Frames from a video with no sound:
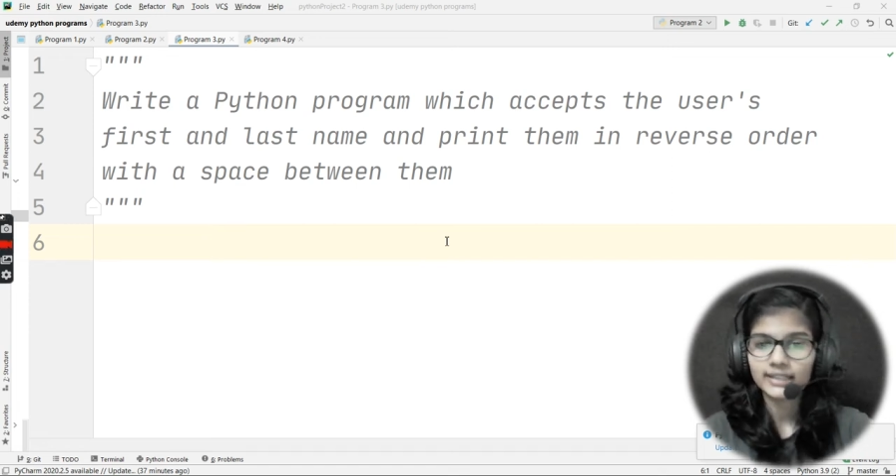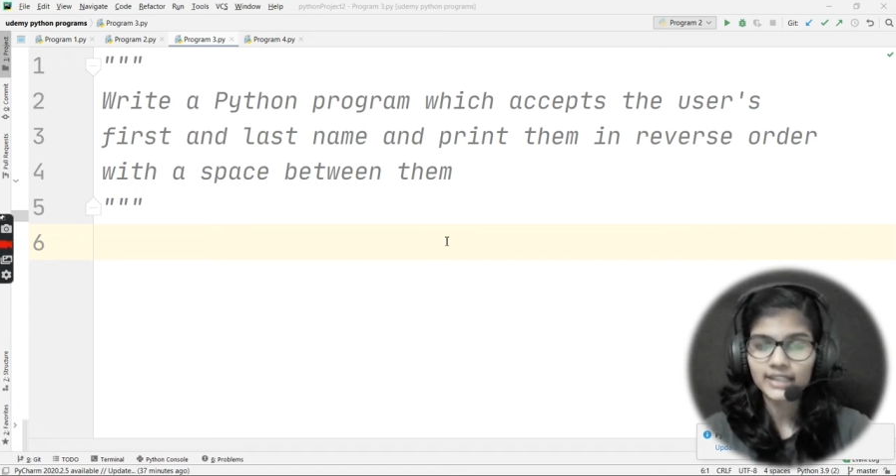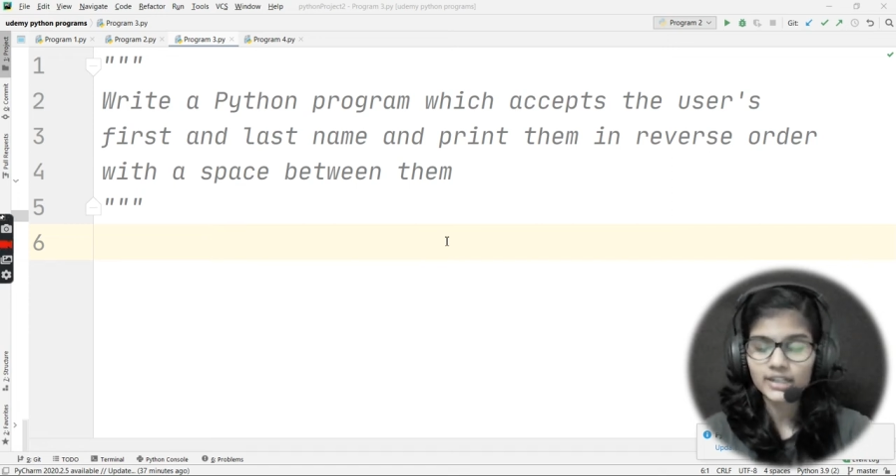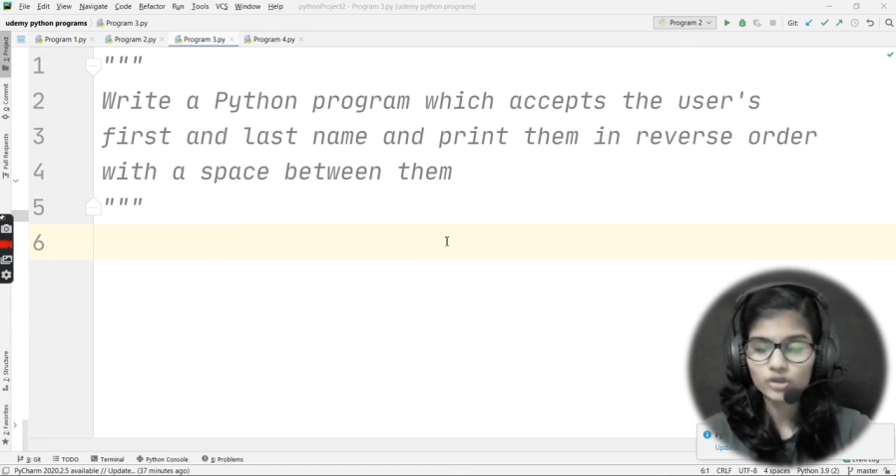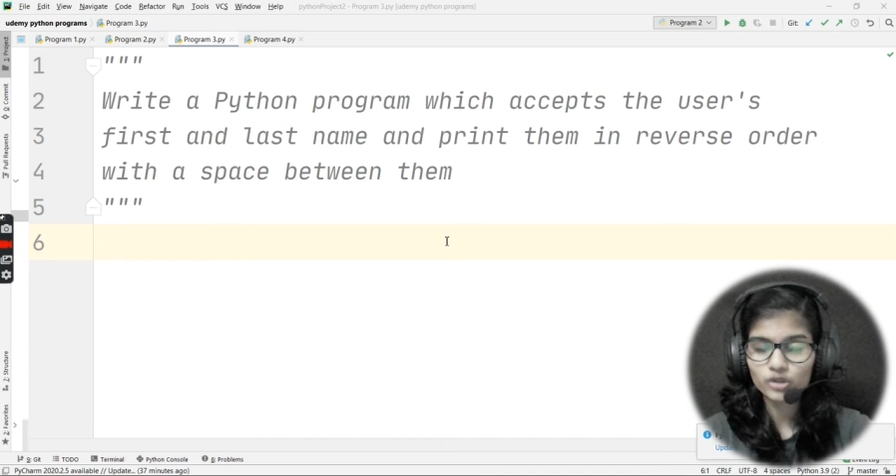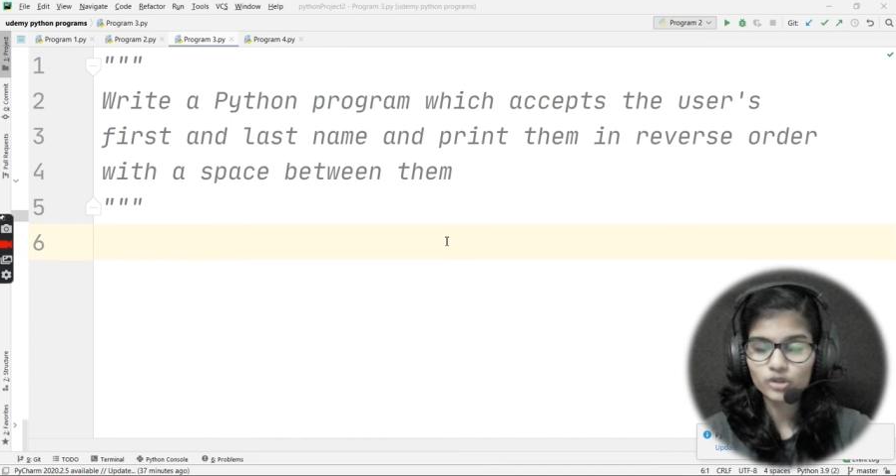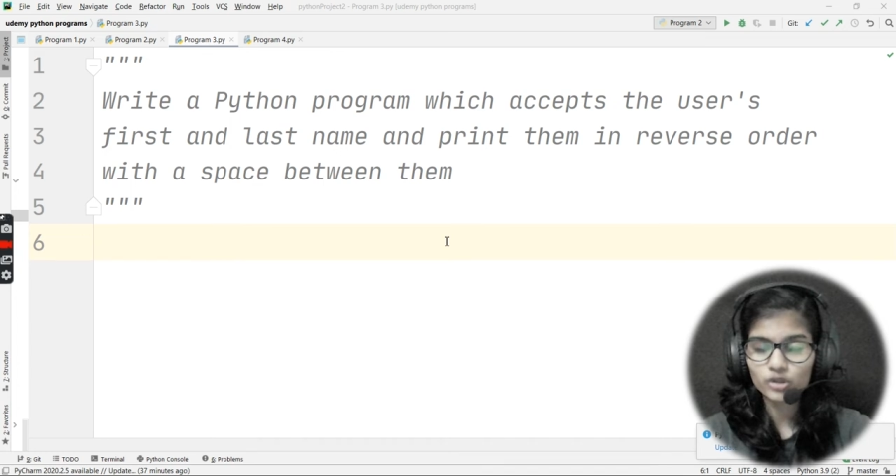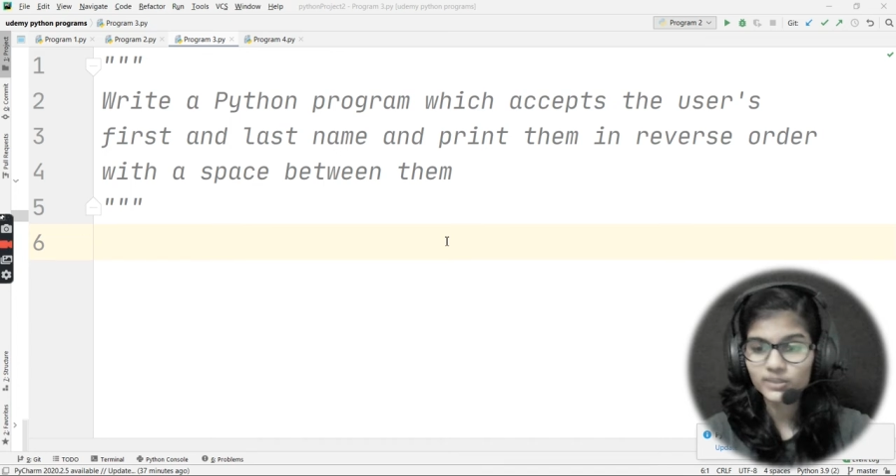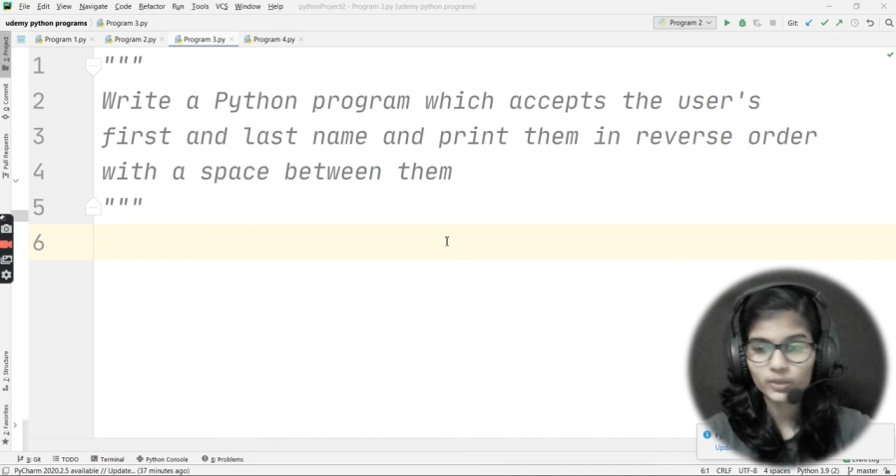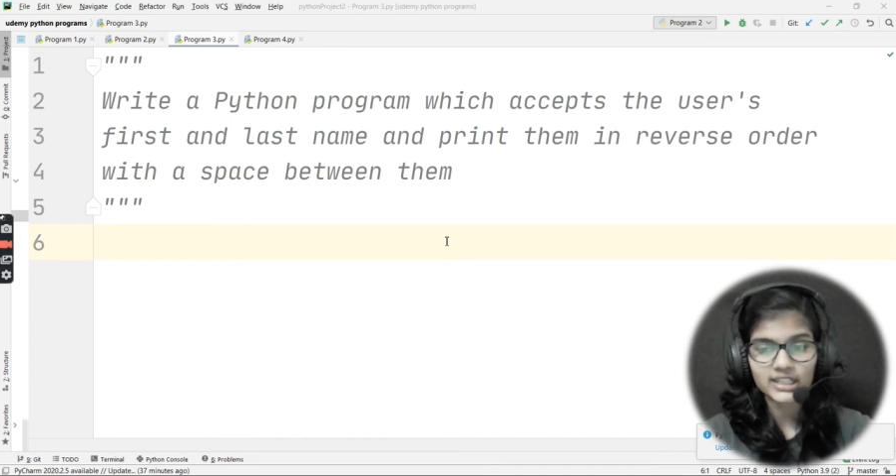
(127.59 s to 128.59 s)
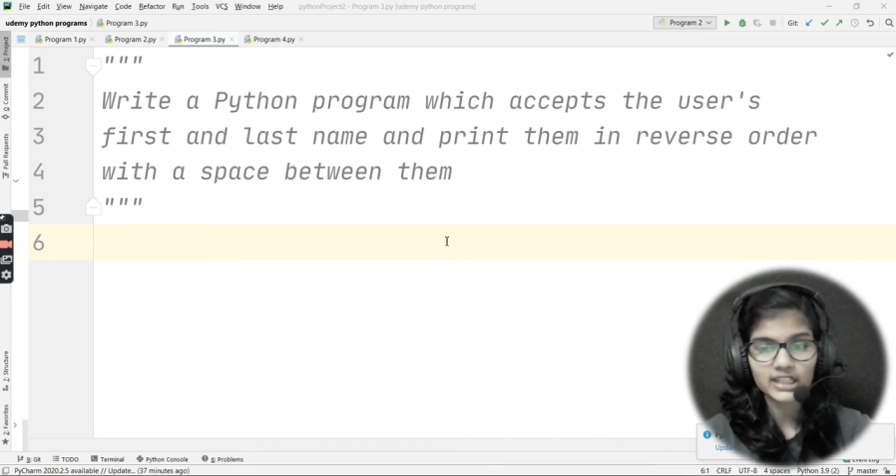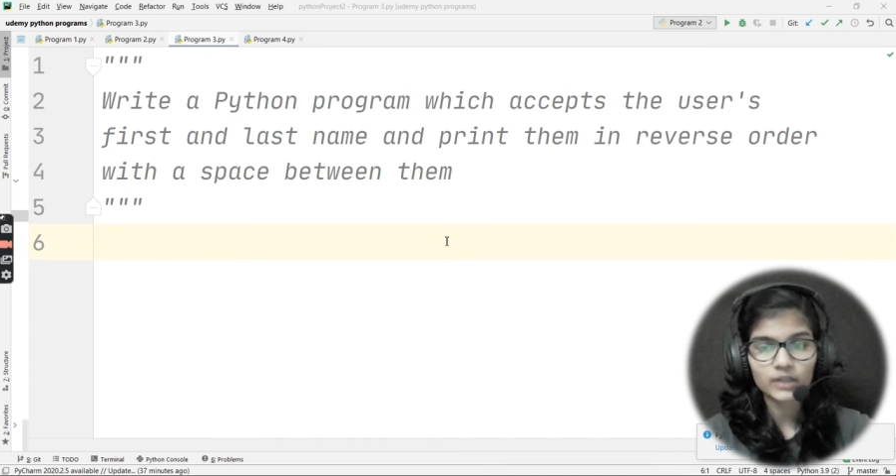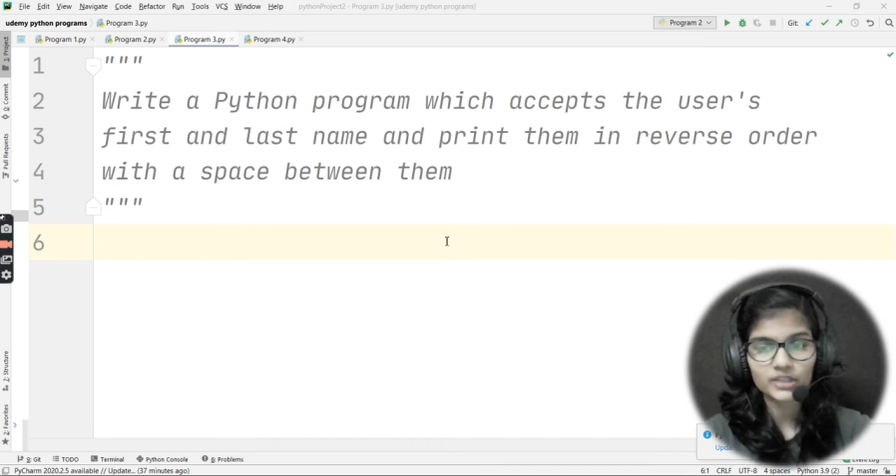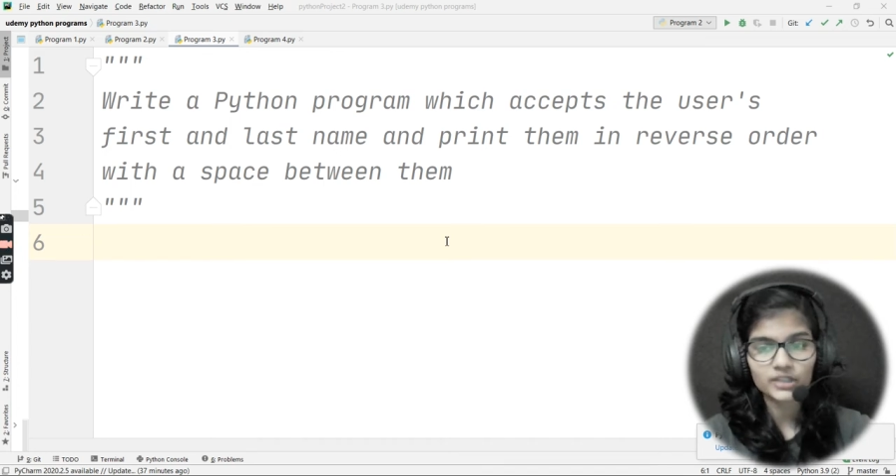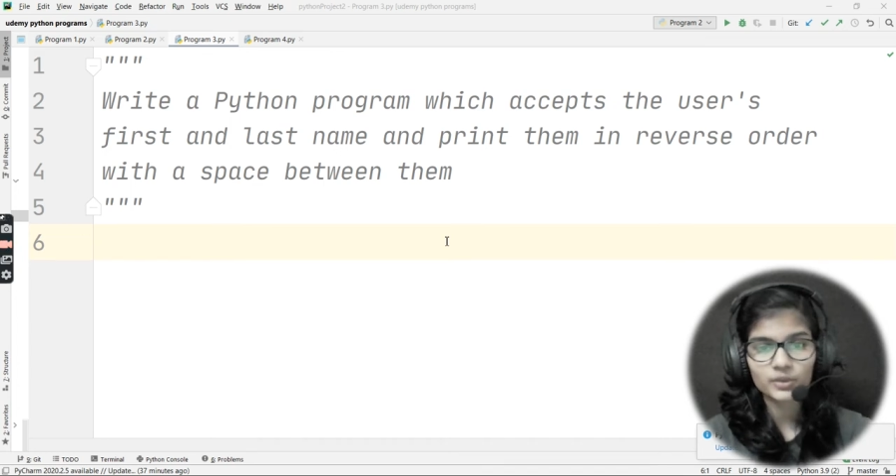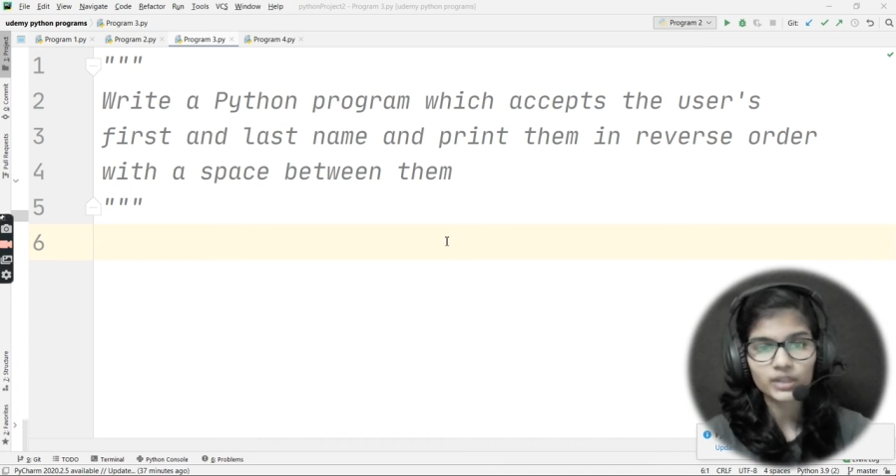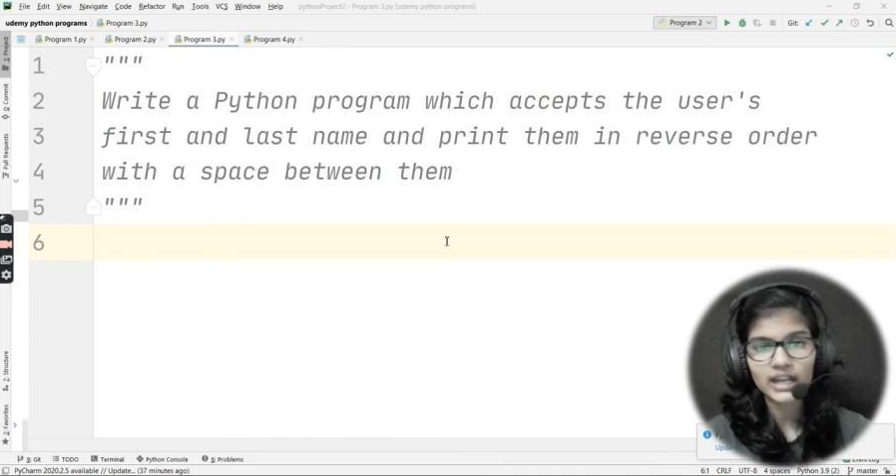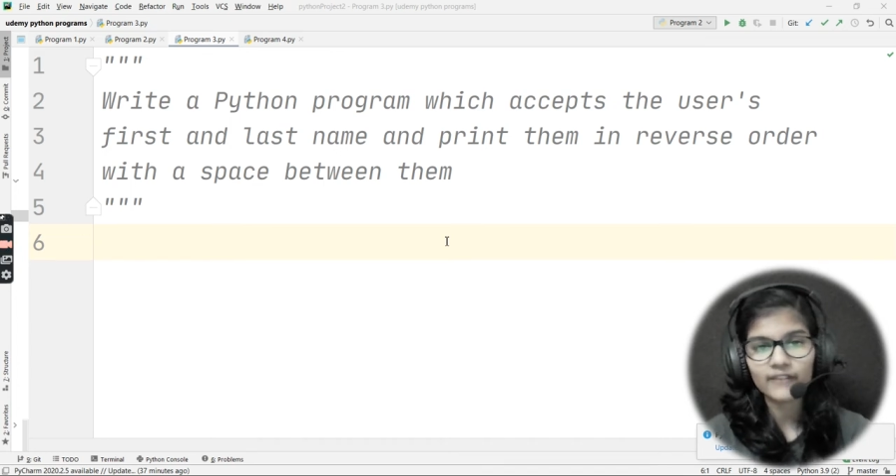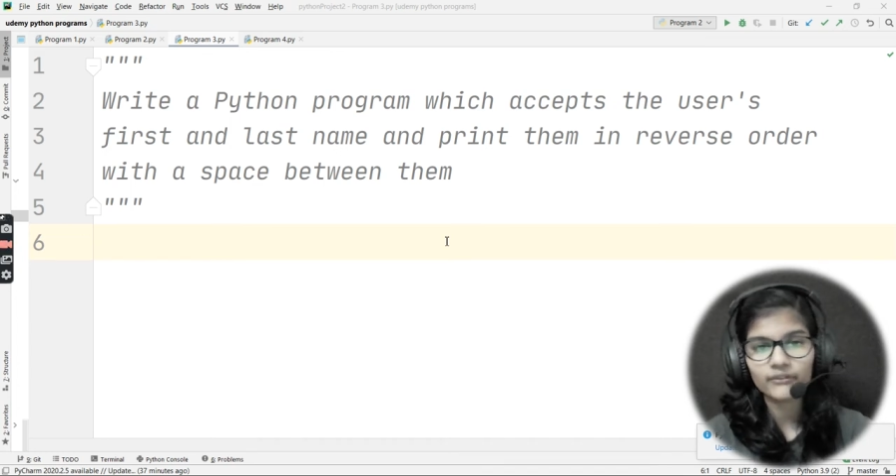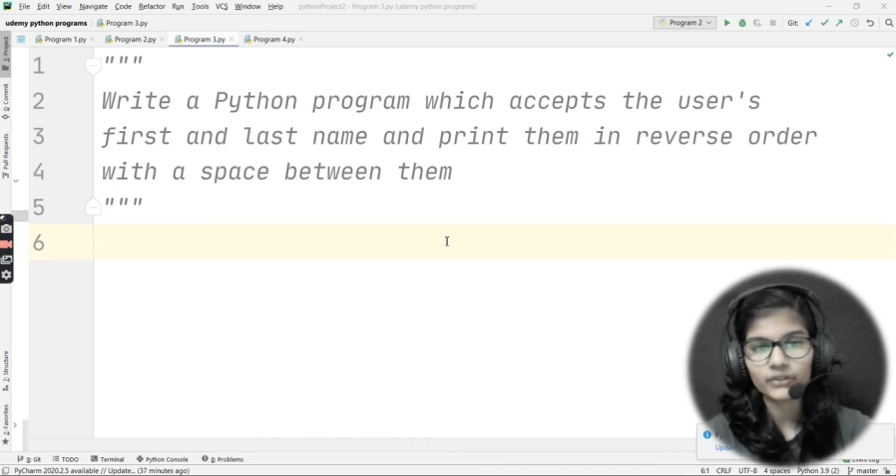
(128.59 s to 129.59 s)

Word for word: There are two ways for writing out this program.